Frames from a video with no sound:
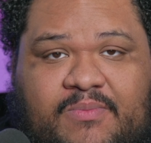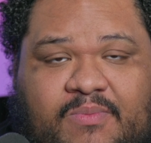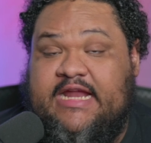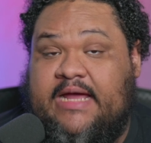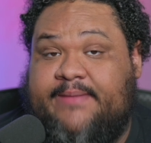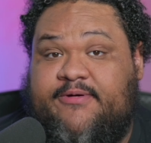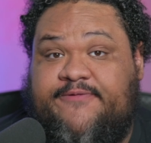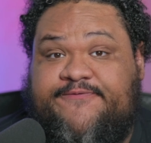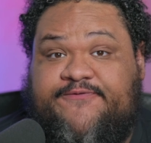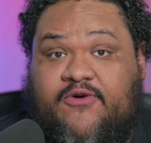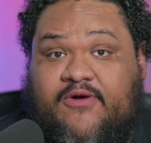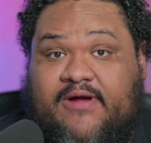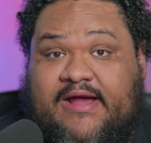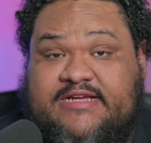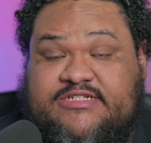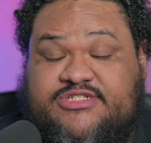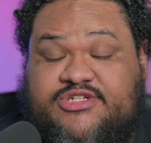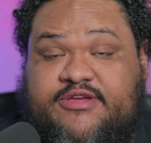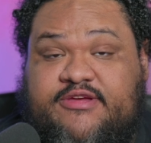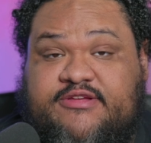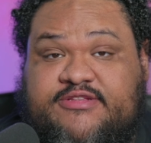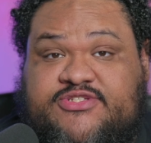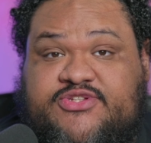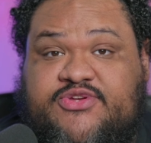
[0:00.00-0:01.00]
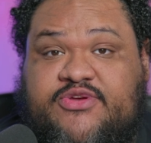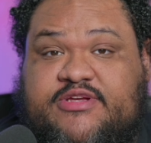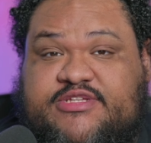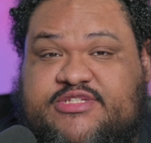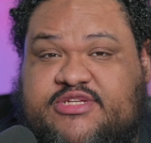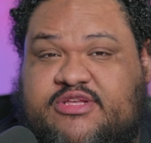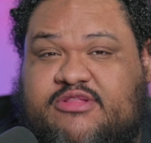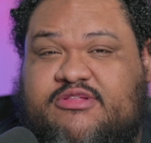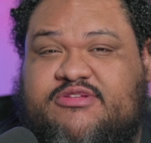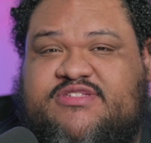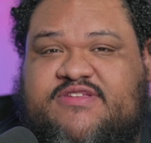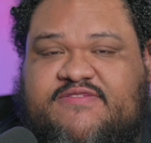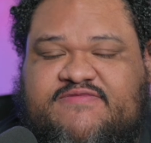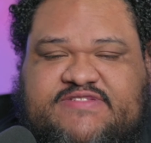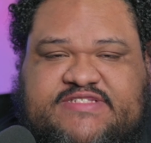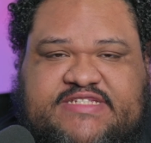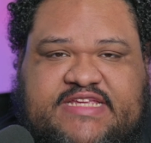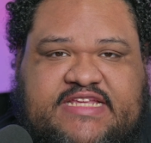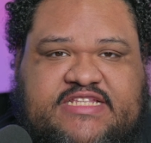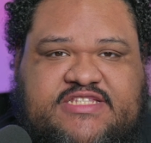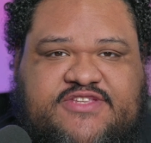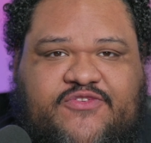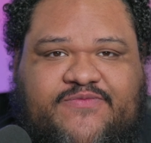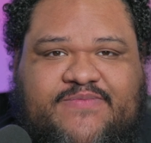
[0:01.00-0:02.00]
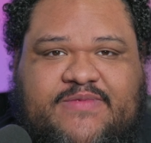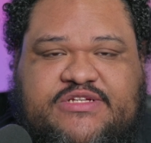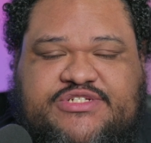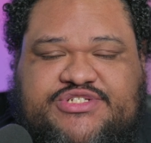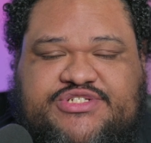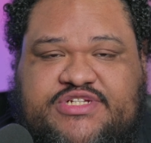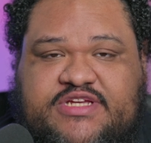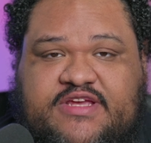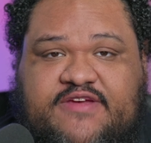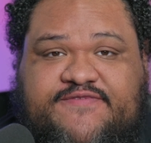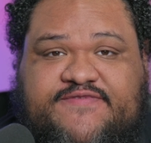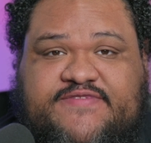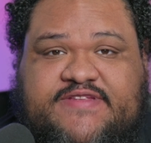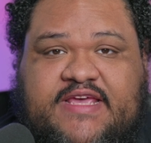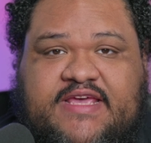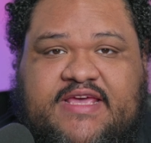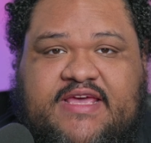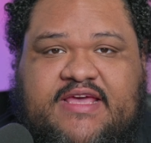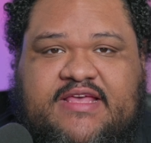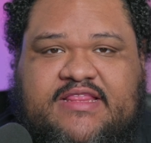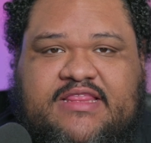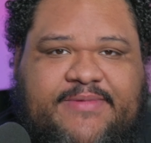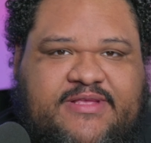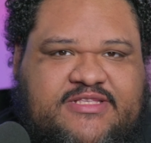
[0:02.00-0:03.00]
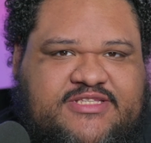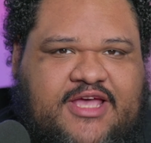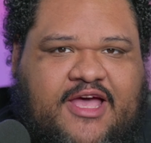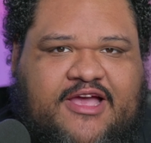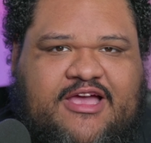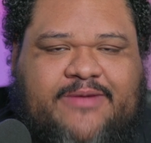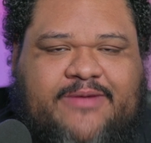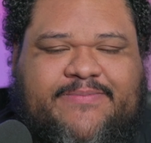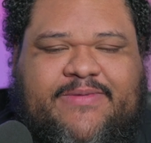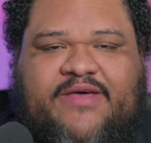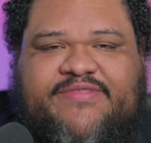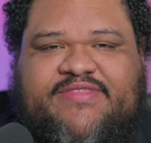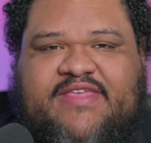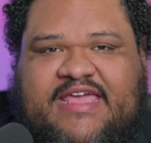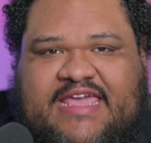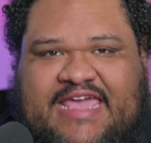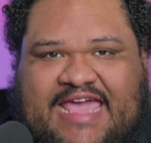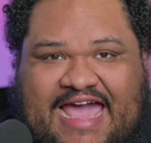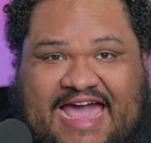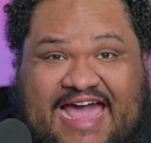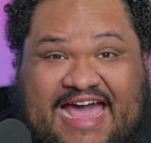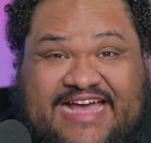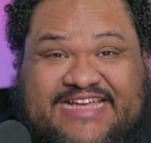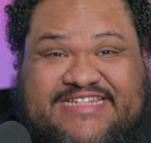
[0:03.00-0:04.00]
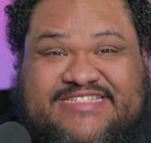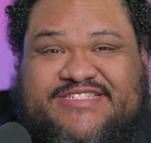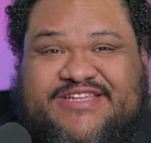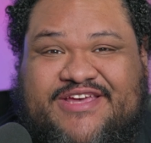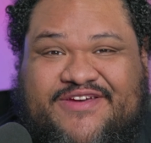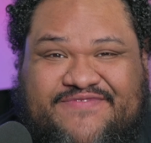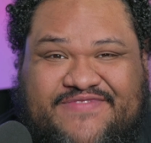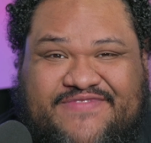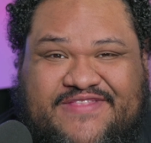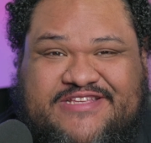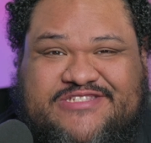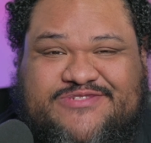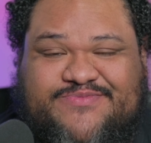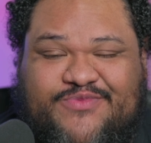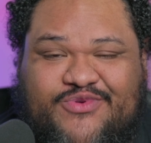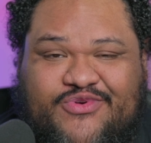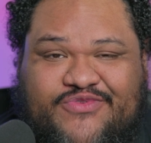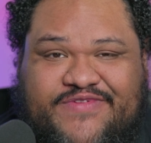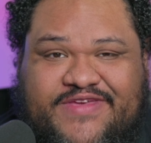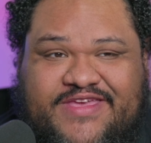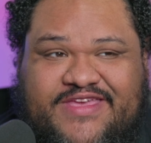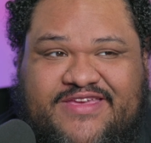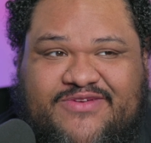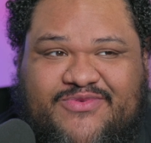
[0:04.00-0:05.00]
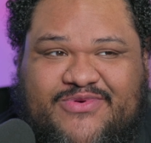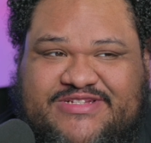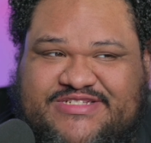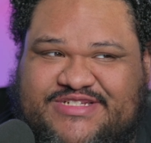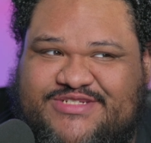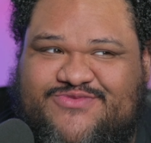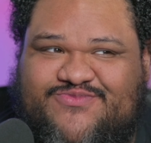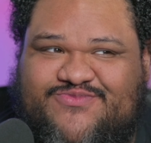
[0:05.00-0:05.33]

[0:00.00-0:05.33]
Now, before I show you 2 exclusive scenes from The Shift, let me talk about the cast of this movie, which is